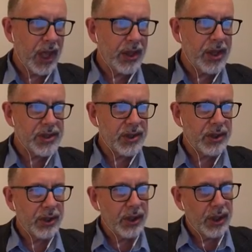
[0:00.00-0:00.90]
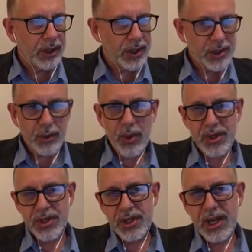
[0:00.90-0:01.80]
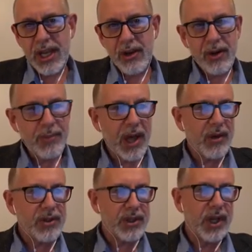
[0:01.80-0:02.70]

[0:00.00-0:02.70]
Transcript: There's a question here about